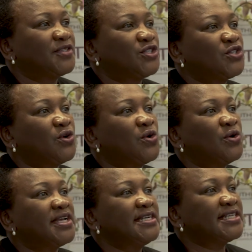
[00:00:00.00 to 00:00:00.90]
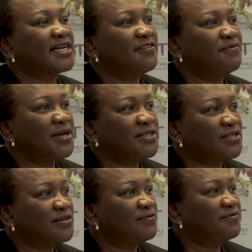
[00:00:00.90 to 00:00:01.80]
So
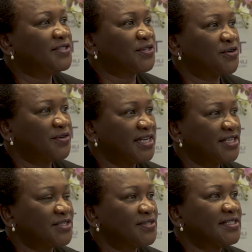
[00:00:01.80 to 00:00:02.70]
intergovernmental fiscal relations